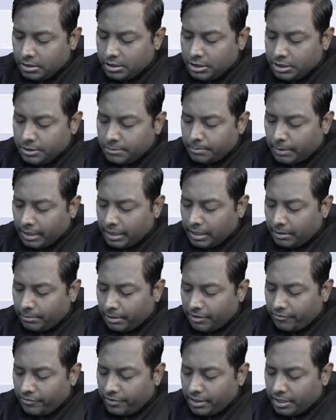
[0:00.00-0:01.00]
Spina
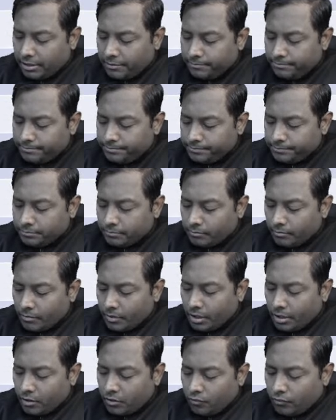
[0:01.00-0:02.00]
bifida.
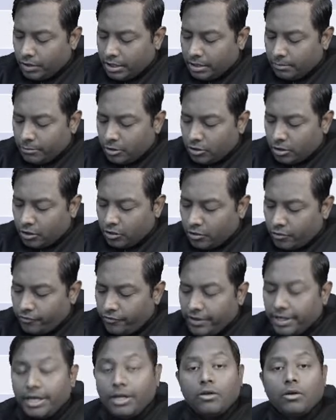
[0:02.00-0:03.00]
What about our
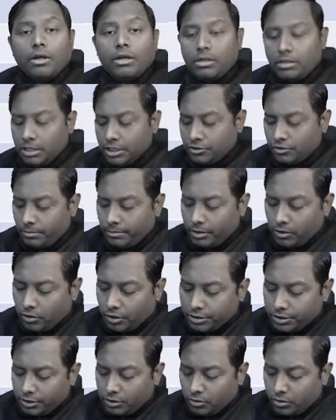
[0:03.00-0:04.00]
phenytoin? This will be
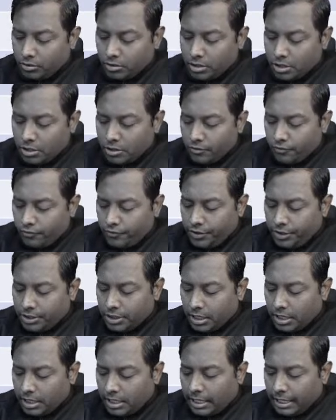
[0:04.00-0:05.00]
causing your
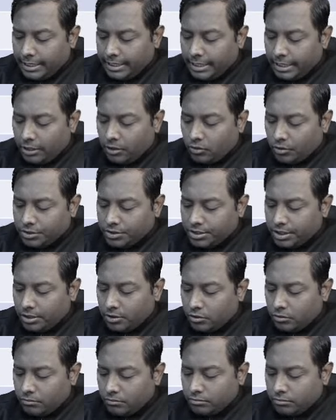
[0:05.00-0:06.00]
fetal hydantoin
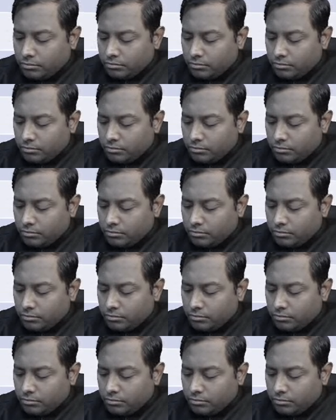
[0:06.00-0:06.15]
syndrome.